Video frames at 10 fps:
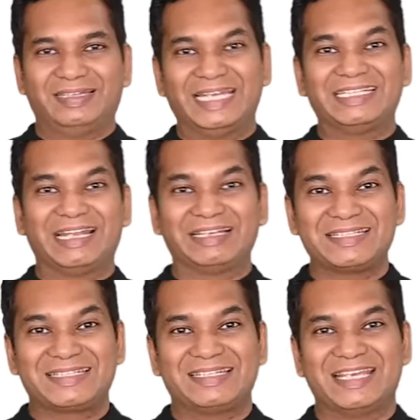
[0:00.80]
Data
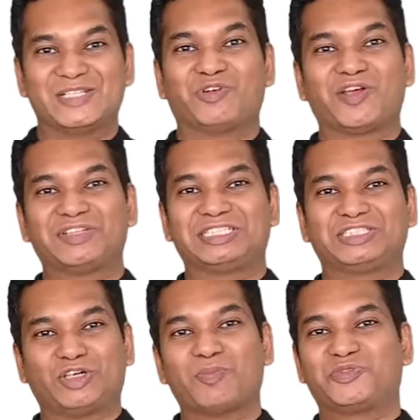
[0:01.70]
analyst is one of the
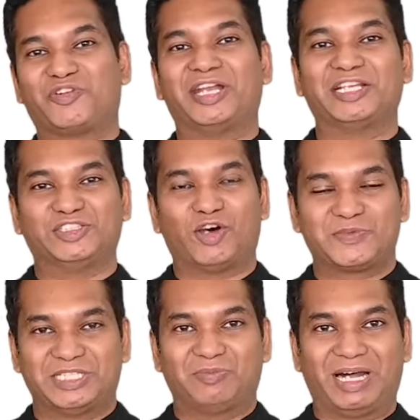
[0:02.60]
top trending jobs
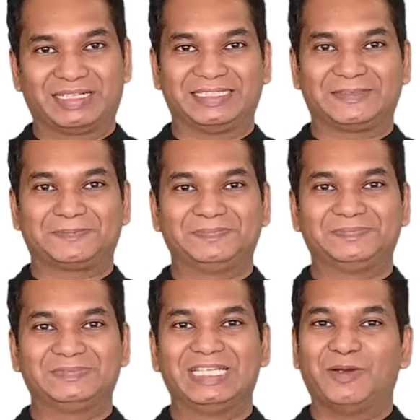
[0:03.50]
in the market,
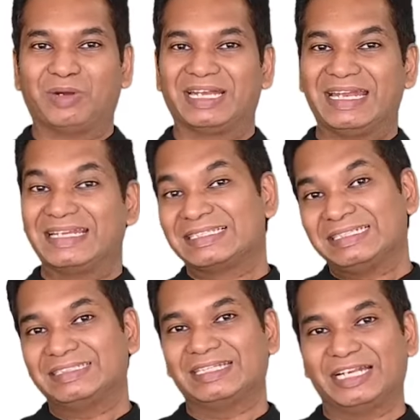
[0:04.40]
but it
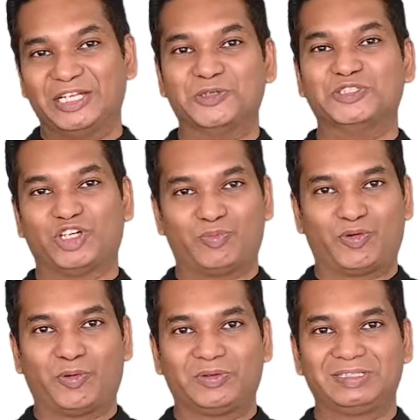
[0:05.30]
isn't a new job
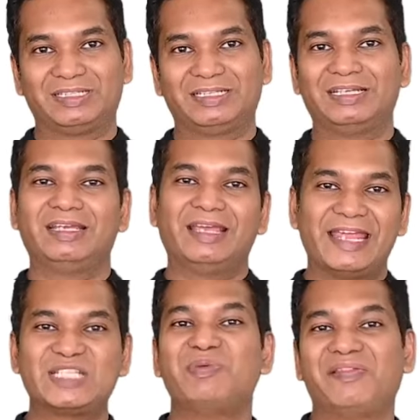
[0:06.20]
role.
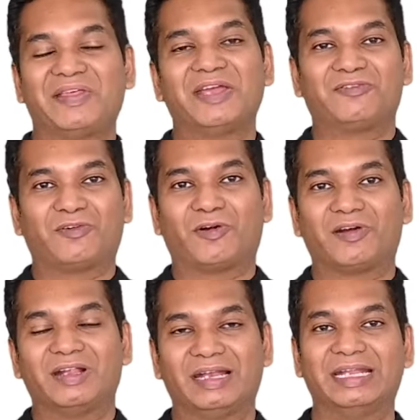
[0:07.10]
It's been there
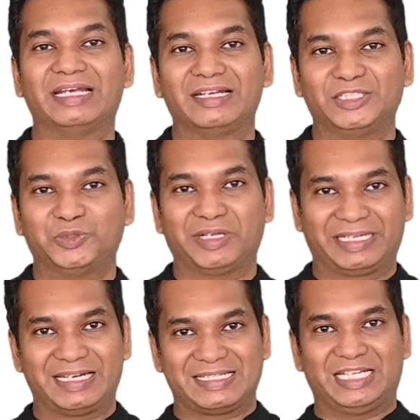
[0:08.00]
for nearly two
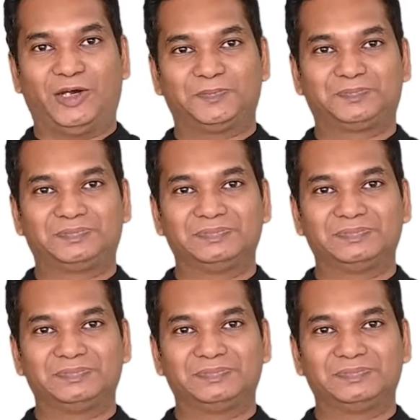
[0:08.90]
decades now,